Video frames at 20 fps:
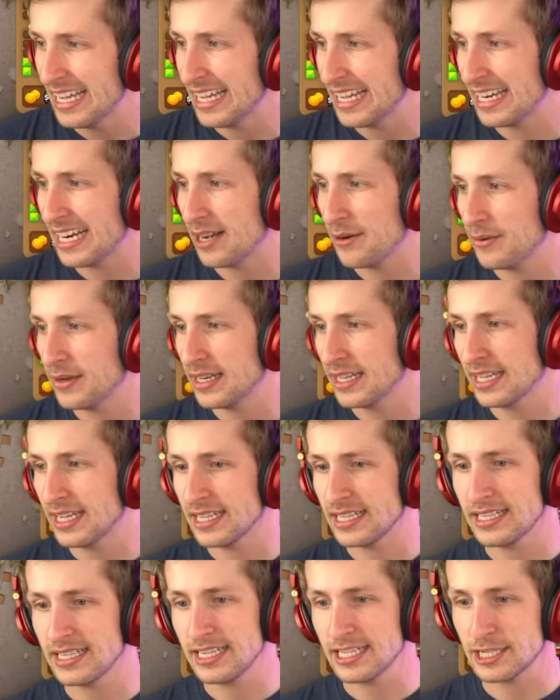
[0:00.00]
And I wanna
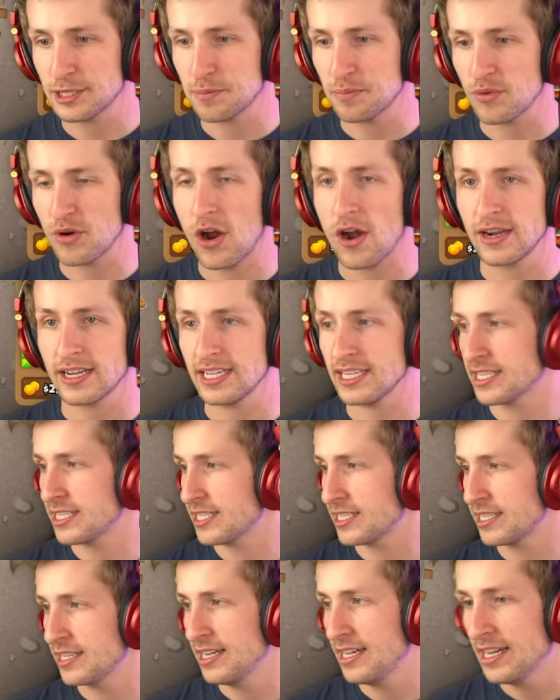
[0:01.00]
get
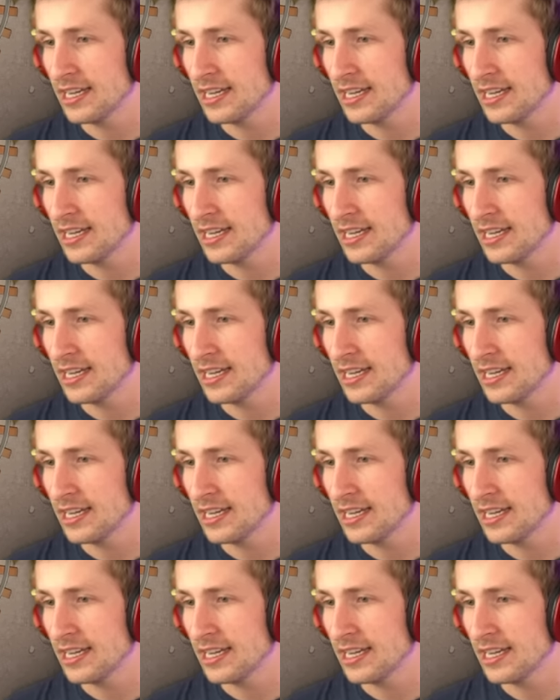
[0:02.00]
Sprockets.